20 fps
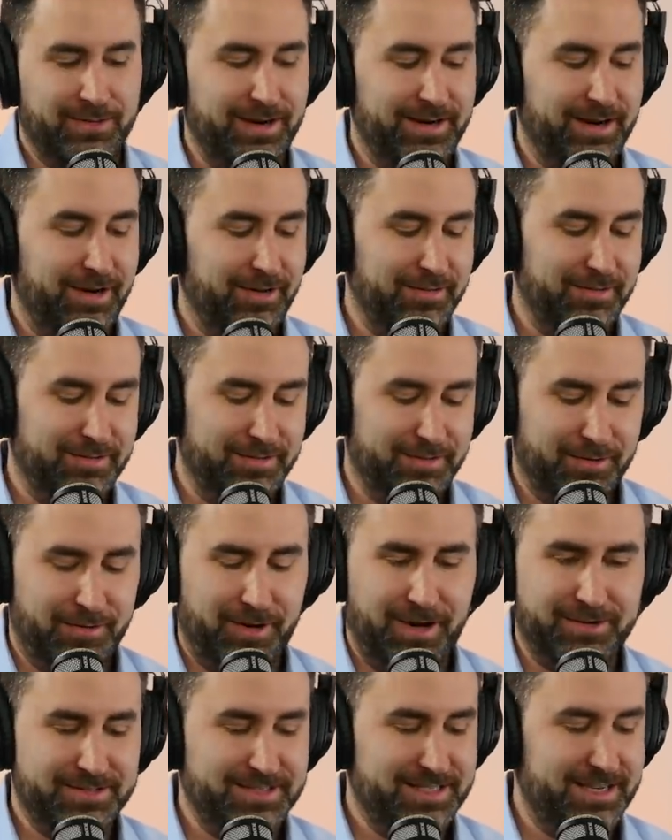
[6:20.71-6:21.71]
right now,
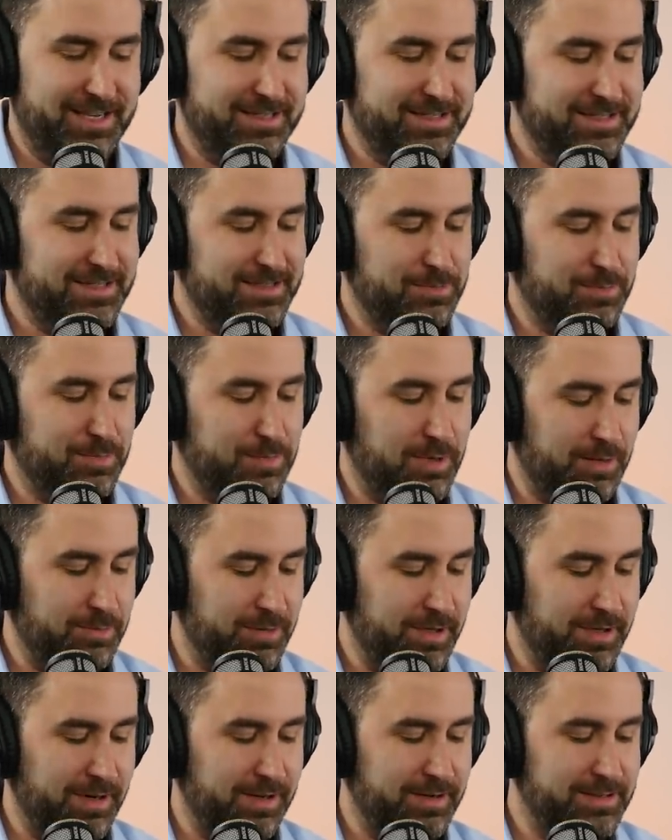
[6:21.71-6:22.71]
Ohio State's
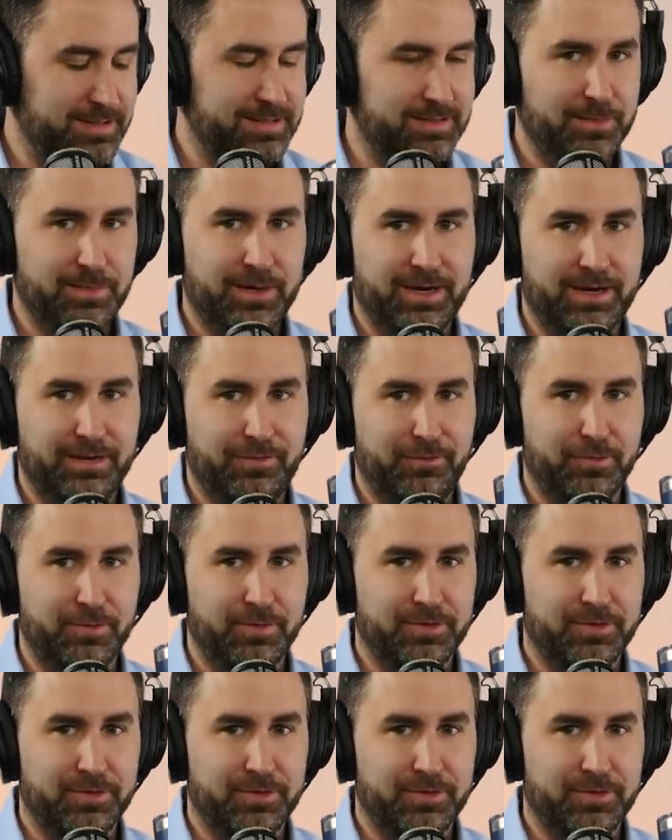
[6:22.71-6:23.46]
probably got us in the bag for